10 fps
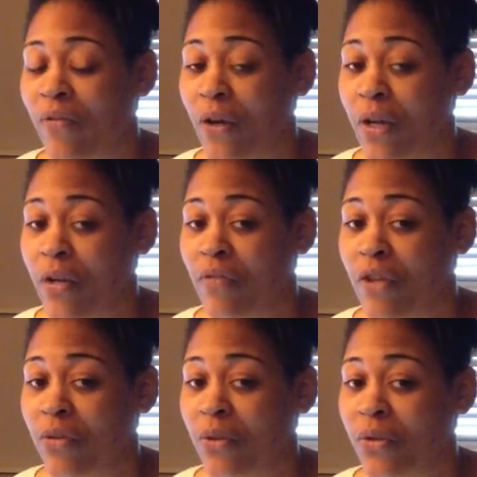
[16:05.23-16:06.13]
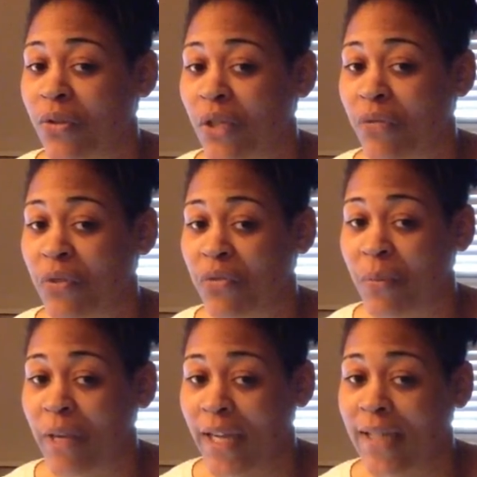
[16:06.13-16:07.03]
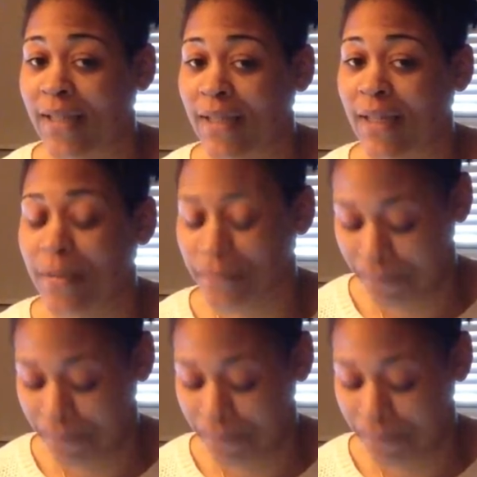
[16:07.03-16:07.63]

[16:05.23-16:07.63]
for an individual who suffers from ASD.